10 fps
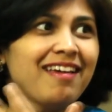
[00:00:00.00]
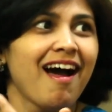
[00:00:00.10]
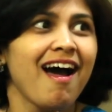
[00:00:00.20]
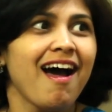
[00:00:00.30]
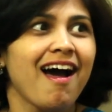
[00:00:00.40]

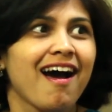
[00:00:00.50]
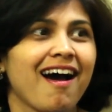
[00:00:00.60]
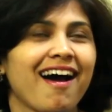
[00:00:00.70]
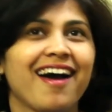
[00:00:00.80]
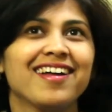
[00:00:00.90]

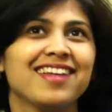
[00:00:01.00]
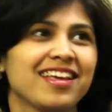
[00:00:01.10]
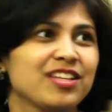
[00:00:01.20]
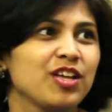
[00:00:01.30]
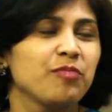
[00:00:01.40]
Yeah,
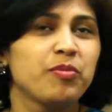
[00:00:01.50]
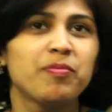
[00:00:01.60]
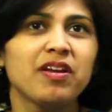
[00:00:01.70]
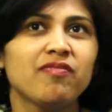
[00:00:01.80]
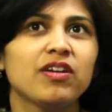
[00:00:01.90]
like
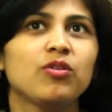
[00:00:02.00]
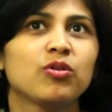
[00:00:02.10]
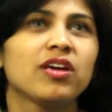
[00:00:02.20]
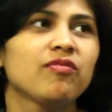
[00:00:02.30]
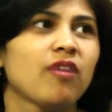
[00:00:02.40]
people were
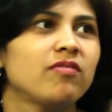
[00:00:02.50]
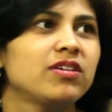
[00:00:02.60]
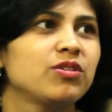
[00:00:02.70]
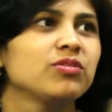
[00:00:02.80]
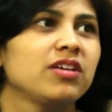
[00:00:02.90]
looking
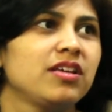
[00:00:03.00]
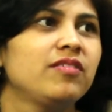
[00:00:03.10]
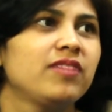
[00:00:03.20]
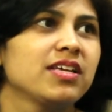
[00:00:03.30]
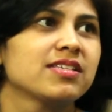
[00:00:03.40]
forward to the
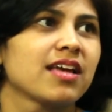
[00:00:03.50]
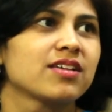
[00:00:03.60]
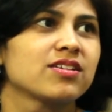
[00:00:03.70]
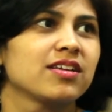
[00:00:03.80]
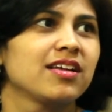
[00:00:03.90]
evenings
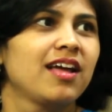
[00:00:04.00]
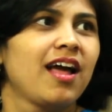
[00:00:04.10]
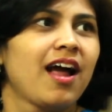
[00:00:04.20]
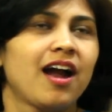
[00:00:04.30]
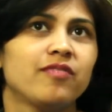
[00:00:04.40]
actually.
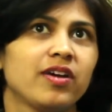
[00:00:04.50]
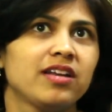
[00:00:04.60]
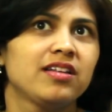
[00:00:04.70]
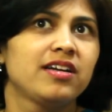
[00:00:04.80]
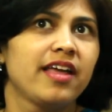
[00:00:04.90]
And
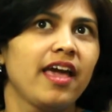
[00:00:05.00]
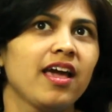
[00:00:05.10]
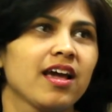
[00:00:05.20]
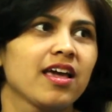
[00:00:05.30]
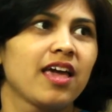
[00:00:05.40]
when the
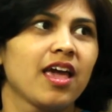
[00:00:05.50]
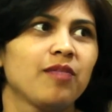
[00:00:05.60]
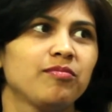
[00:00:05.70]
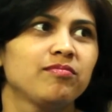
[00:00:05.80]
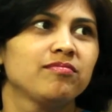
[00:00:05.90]
day
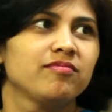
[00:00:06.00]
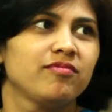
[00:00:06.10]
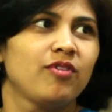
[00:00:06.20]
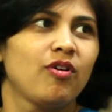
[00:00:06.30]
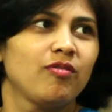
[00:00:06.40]
came,
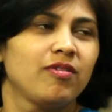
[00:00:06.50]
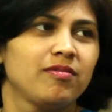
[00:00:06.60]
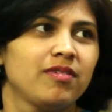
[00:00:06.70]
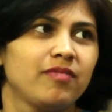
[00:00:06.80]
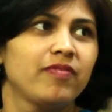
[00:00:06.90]

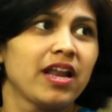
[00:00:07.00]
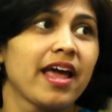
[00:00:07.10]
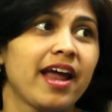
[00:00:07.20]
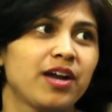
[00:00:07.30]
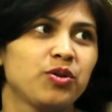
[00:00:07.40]
when
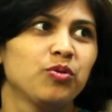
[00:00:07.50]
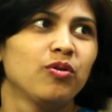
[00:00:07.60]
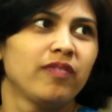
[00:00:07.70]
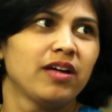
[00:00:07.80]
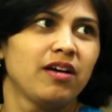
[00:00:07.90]
I had to
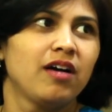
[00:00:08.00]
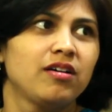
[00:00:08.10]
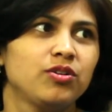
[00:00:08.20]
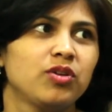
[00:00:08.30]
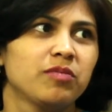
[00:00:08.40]
go,
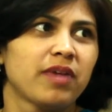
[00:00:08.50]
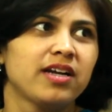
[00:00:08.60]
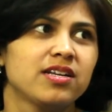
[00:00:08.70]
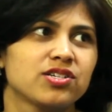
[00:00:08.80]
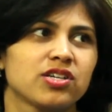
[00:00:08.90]
during
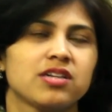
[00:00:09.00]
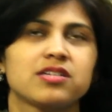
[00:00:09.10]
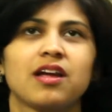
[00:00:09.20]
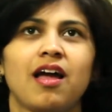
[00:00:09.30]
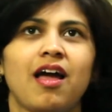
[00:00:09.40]
my
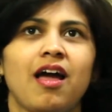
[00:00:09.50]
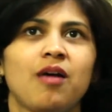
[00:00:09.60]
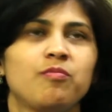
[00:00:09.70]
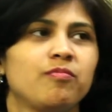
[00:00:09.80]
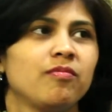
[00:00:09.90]
discharge,
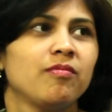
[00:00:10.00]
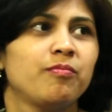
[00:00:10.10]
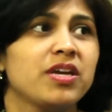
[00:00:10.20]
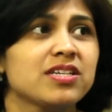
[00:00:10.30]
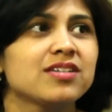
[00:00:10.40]

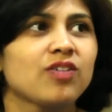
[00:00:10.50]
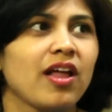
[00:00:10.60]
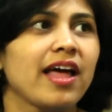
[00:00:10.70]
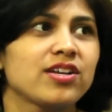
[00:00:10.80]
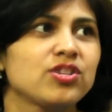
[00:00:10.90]
patients
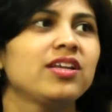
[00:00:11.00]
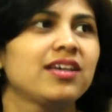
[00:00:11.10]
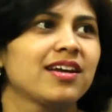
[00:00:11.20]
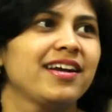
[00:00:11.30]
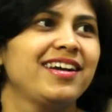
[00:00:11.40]
actually
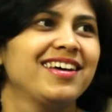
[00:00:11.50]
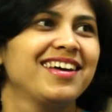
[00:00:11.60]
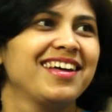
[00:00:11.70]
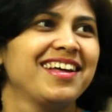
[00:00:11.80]
cried.